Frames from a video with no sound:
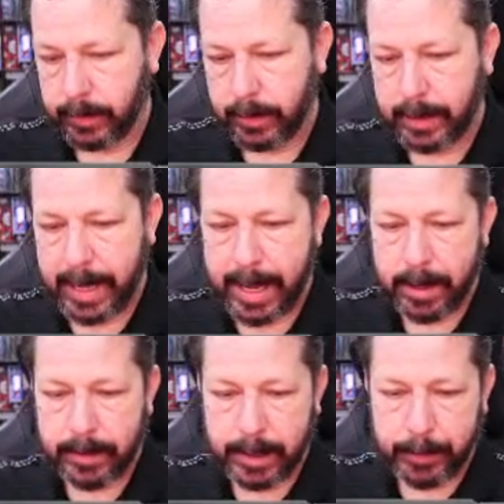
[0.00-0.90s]

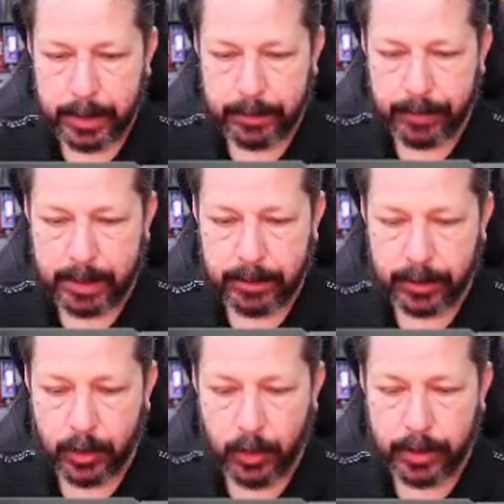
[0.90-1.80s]
Now it put it right on a
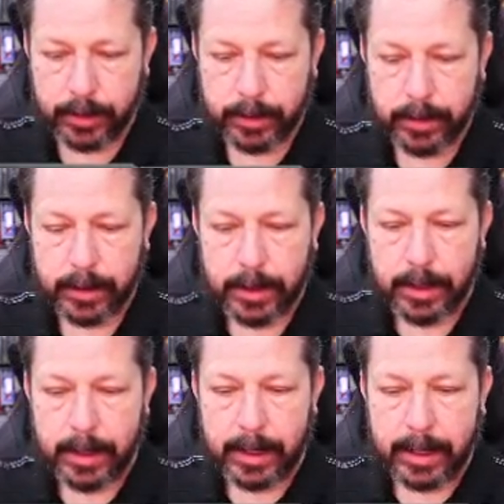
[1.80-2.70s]
corner,
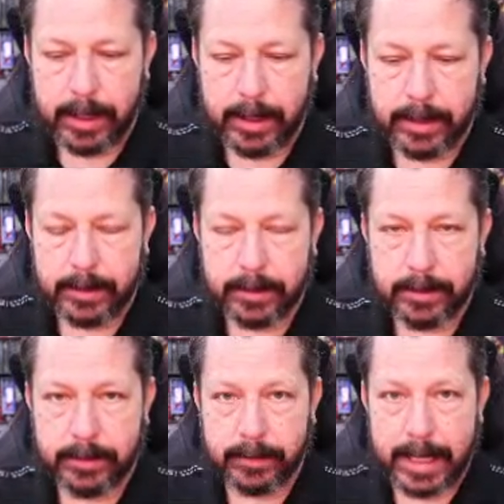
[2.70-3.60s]
and
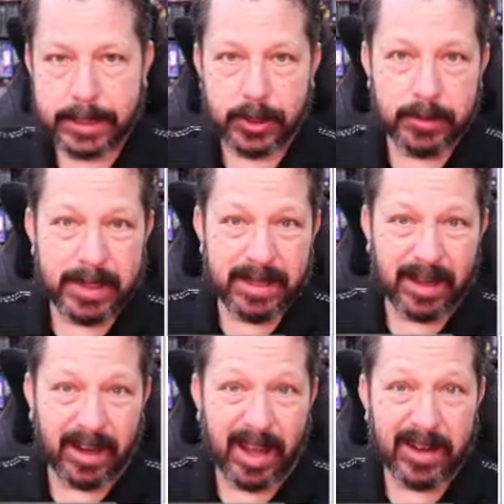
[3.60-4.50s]
that's going to be
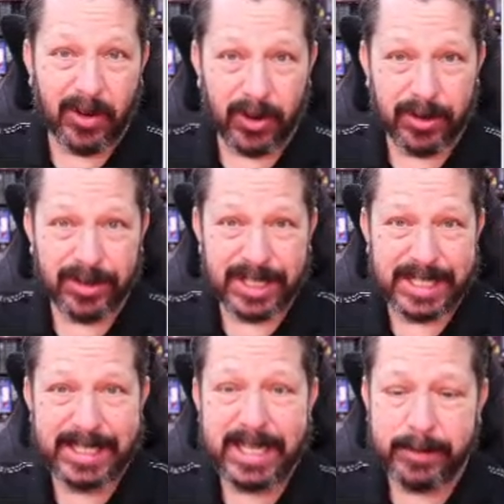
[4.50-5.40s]
a lot harder to
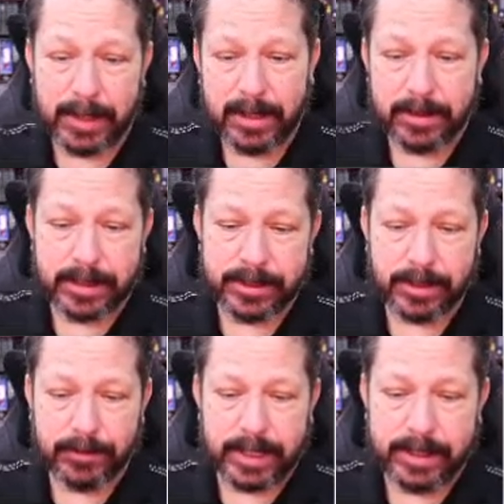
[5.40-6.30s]
see because it's
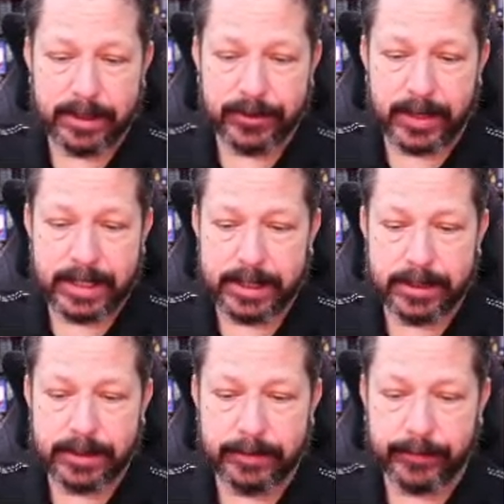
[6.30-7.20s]
already a
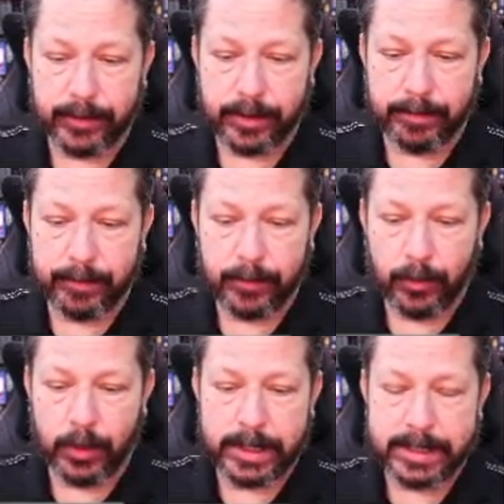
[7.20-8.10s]
transition from
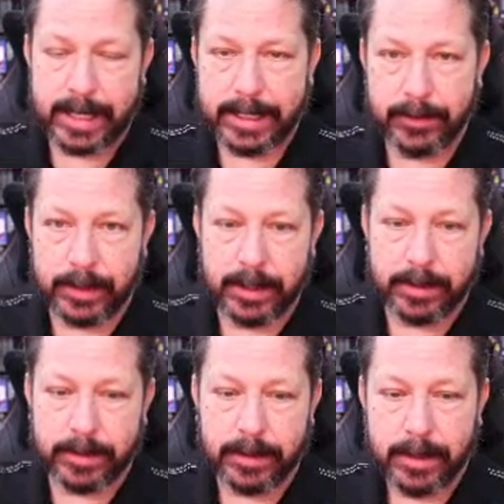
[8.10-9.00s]
one side to
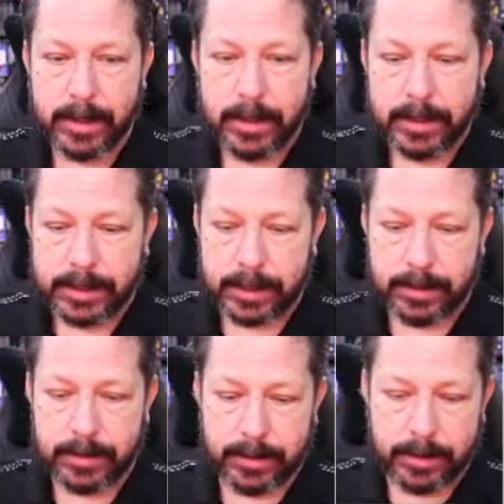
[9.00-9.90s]
another.
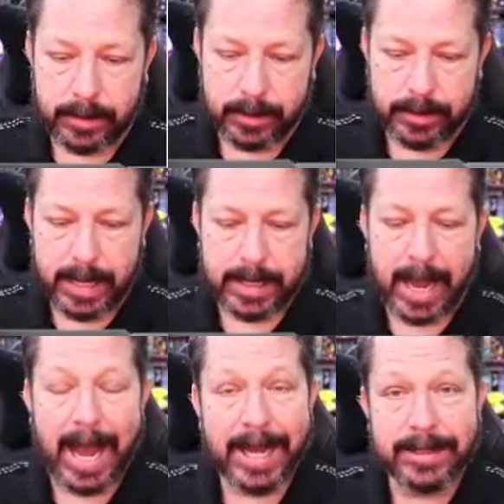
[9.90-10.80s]
So that
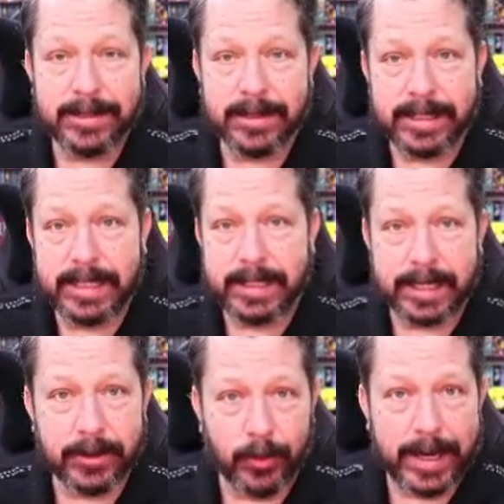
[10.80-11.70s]
hides the Z.
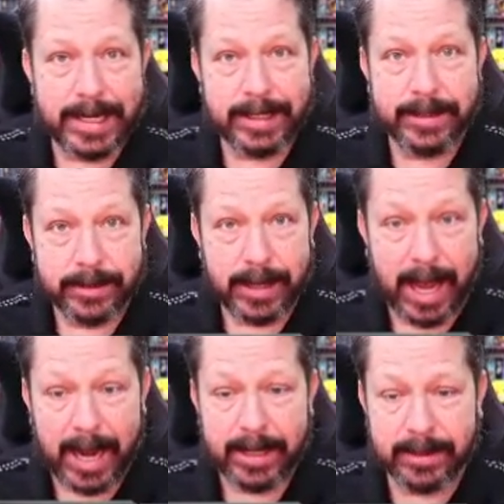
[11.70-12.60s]
That's a way to
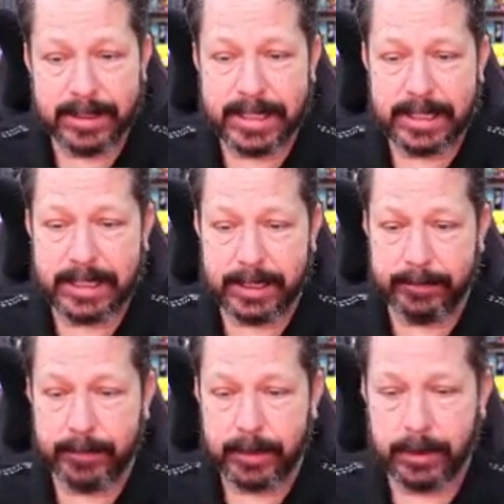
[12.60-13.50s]
hide the Z
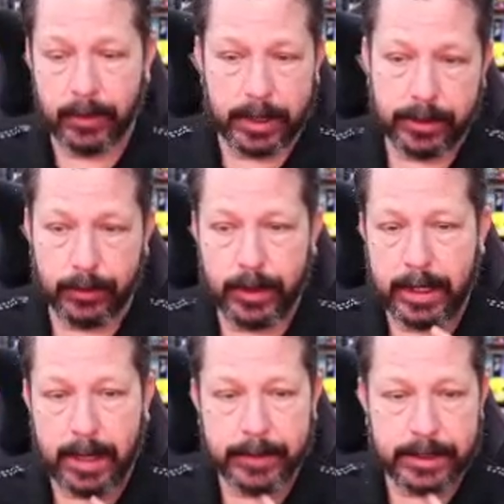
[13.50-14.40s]
seam. There were other
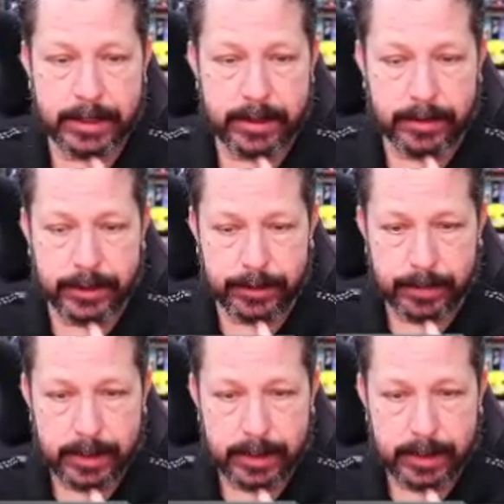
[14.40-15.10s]
options in there too.